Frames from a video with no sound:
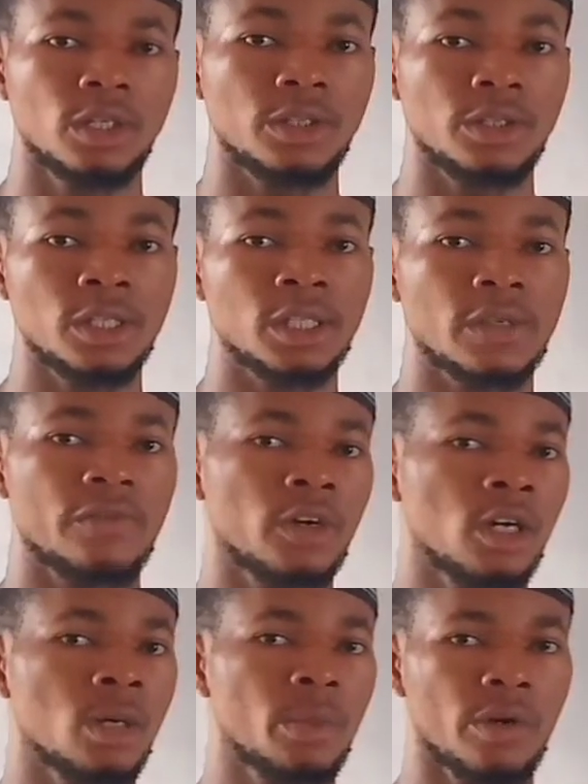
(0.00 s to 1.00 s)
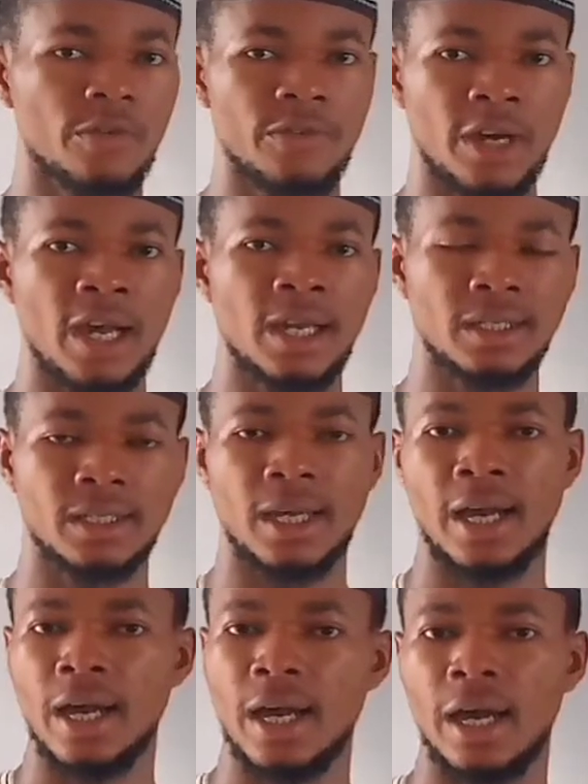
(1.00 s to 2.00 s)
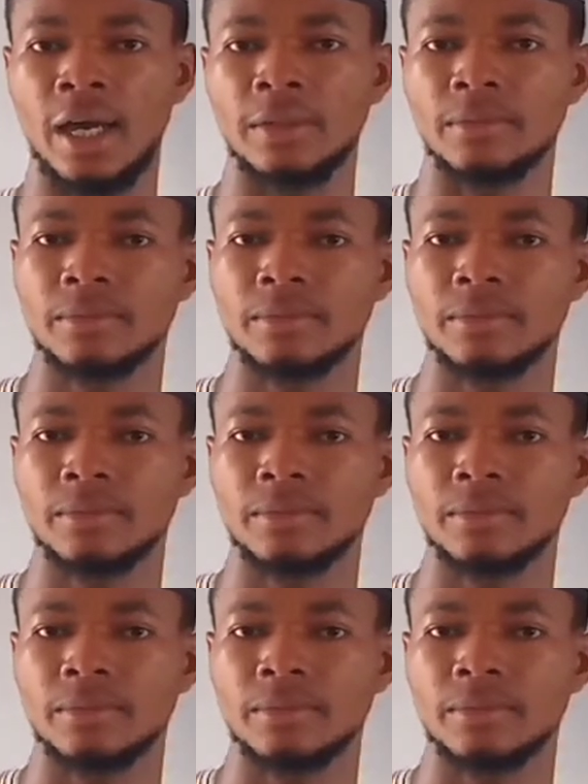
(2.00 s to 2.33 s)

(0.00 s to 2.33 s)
this verb, fataha.